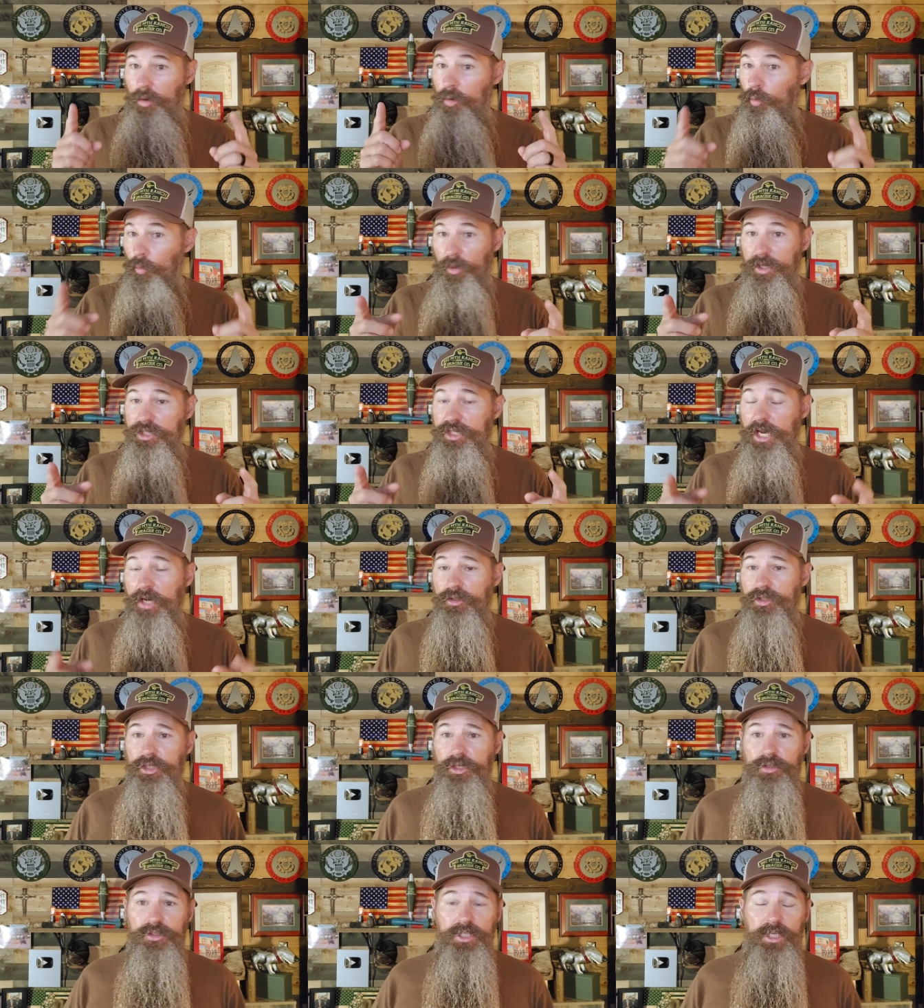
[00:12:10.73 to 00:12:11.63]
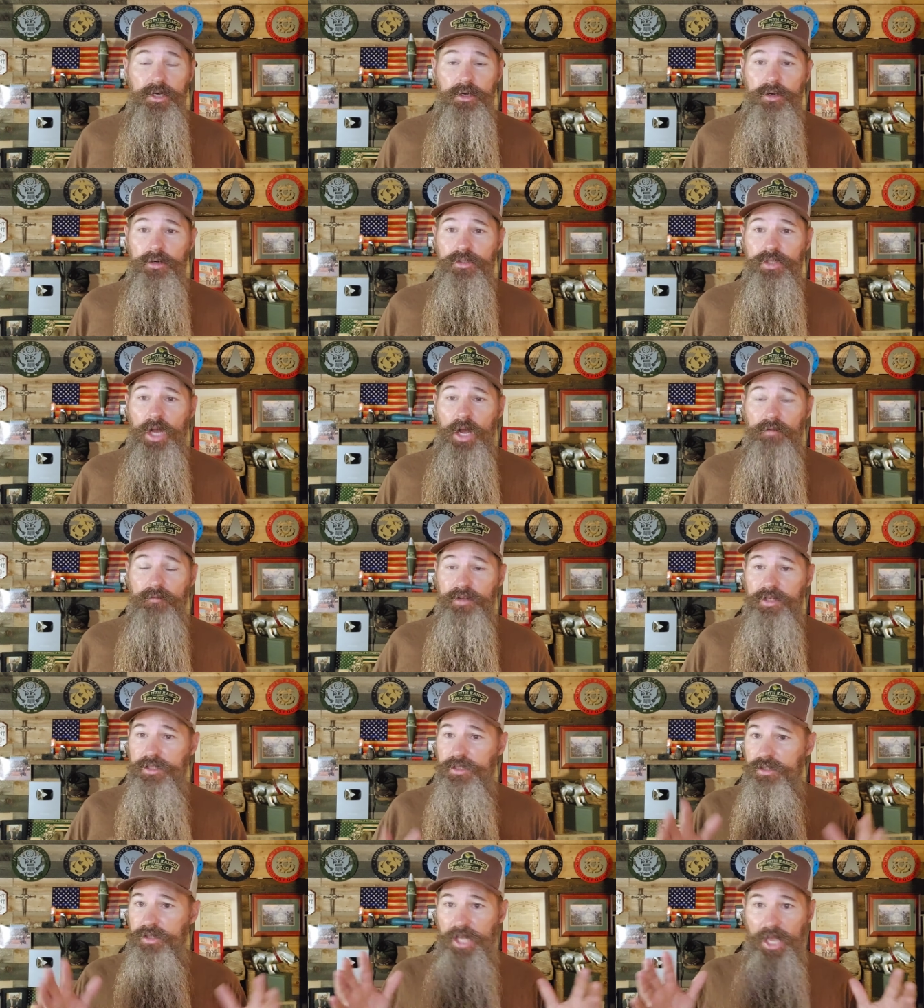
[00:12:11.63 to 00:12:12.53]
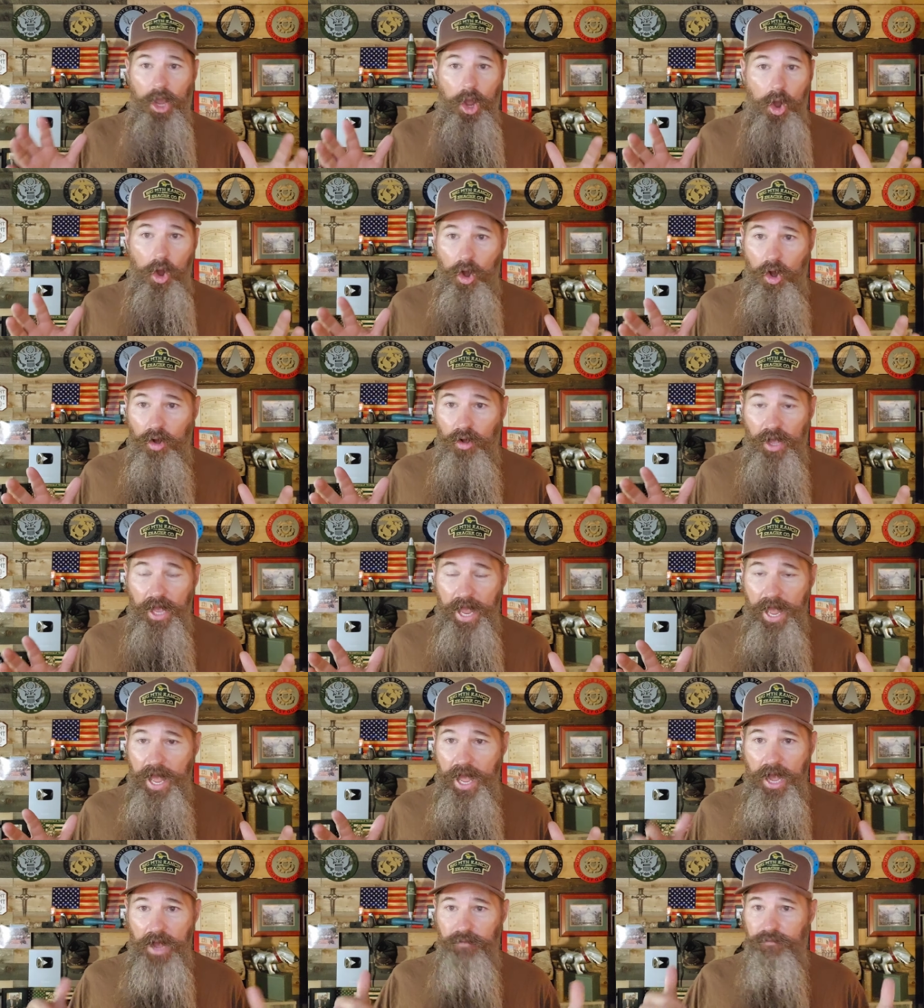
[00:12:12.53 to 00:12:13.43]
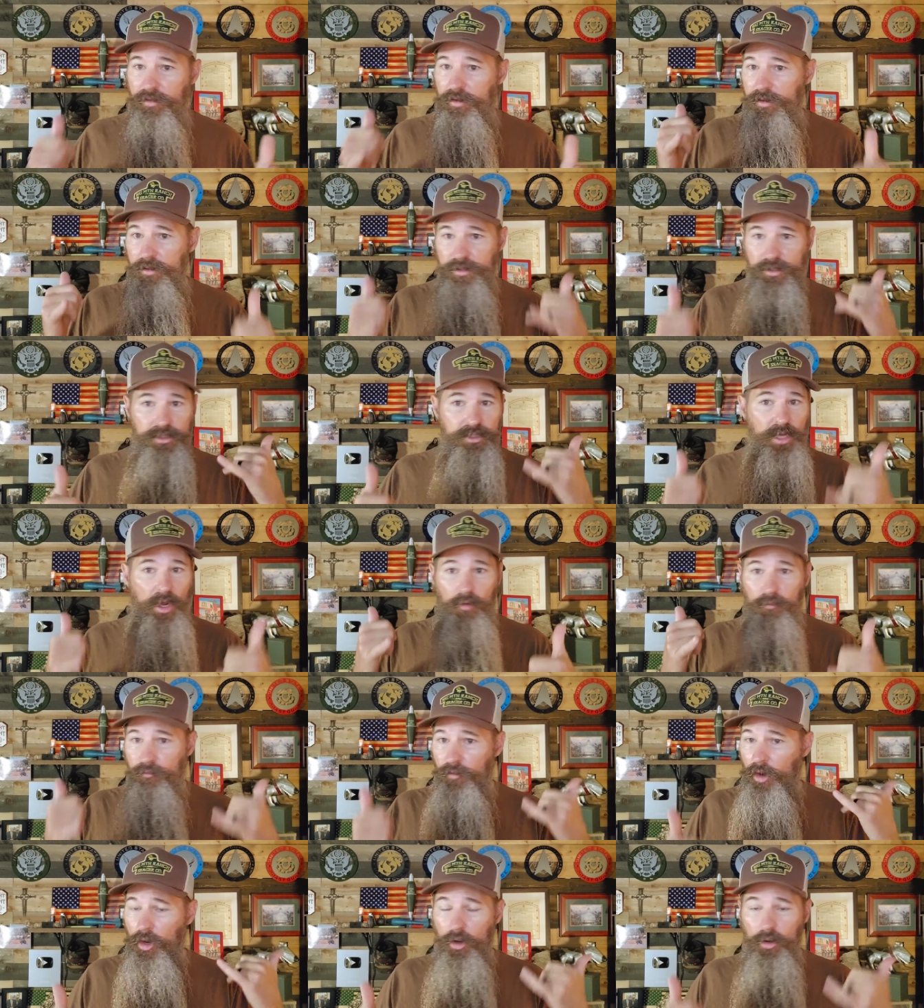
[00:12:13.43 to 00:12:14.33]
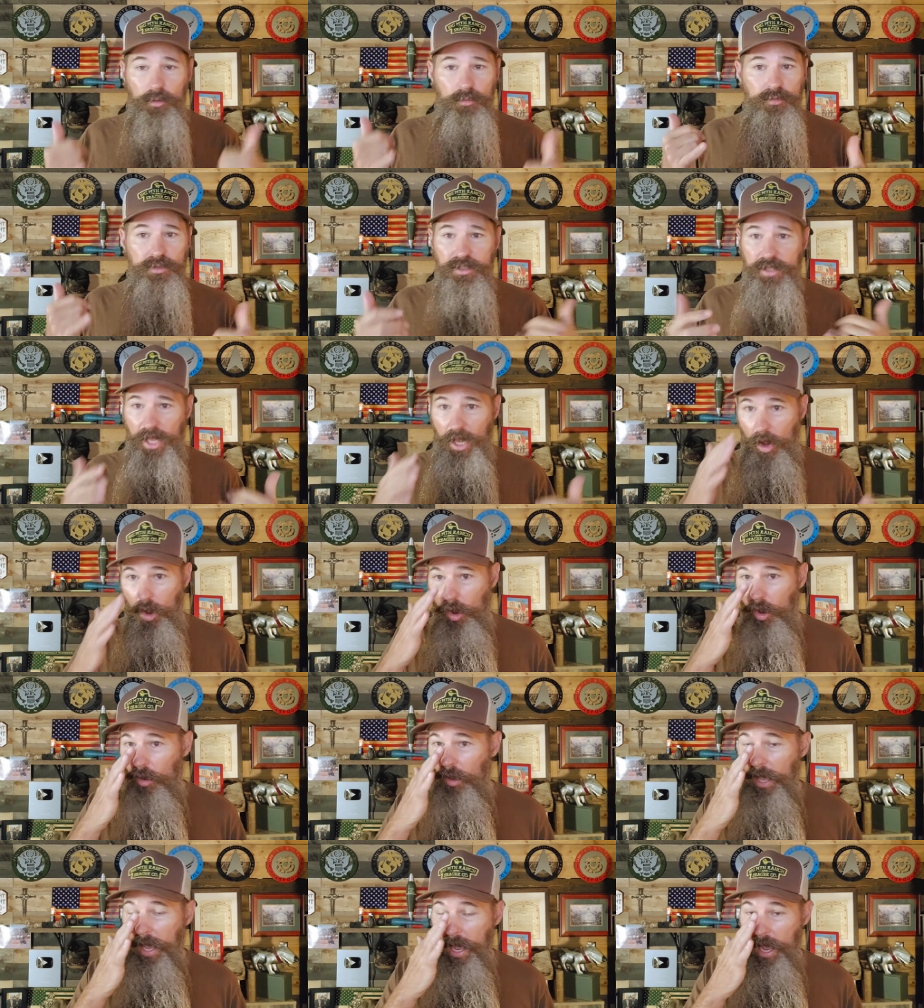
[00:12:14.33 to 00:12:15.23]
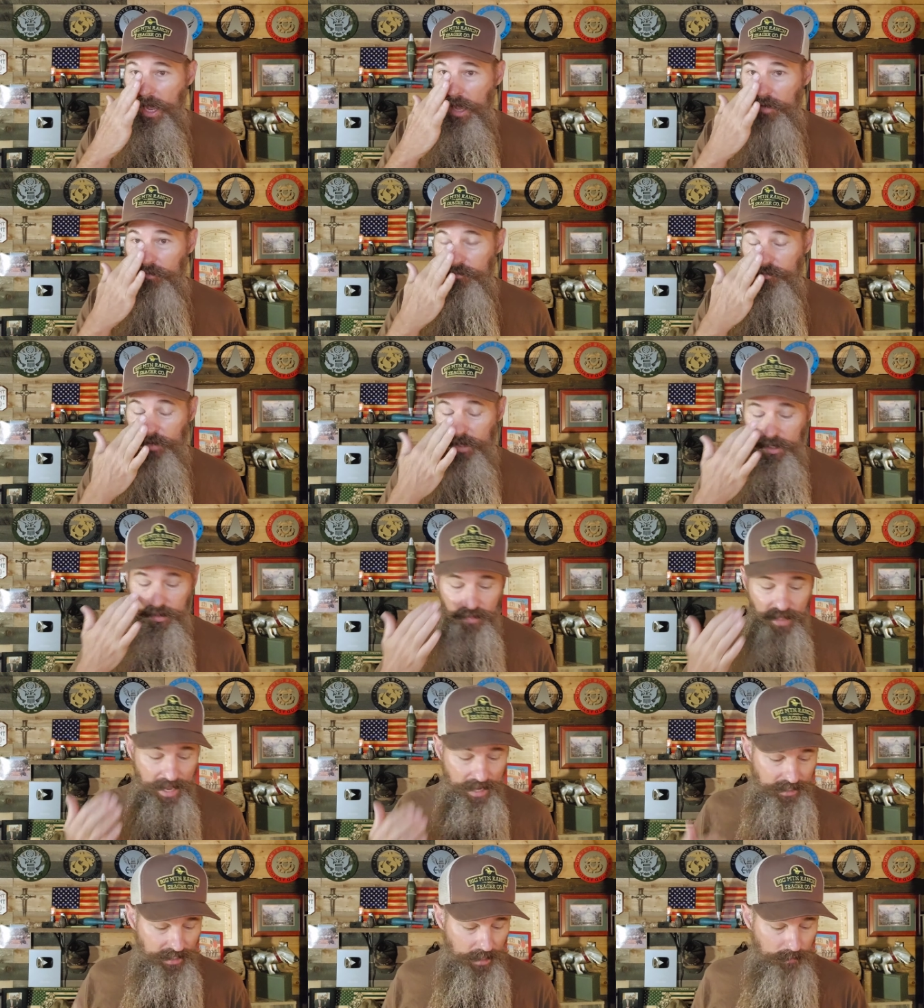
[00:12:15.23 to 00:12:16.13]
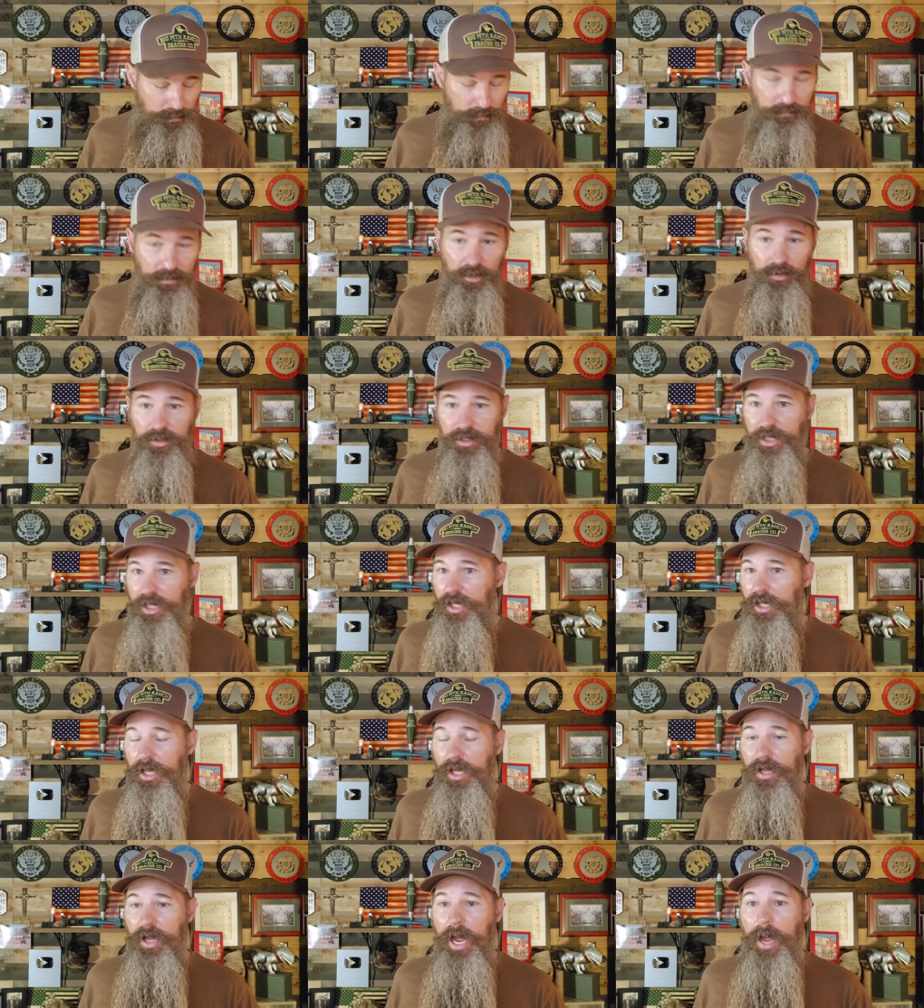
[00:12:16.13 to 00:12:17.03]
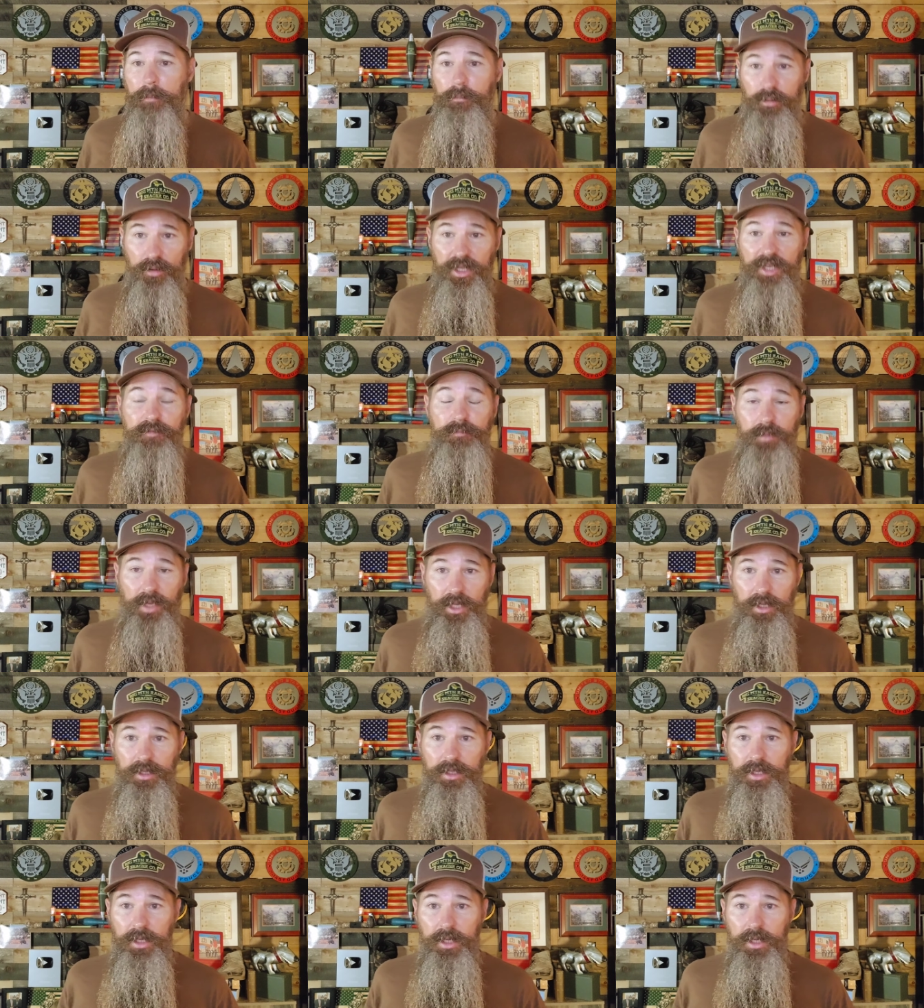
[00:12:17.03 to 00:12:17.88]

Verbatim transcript: reach out to your senator's office. They all have cell phones. They all have uh, that capability. Eh, I believe me.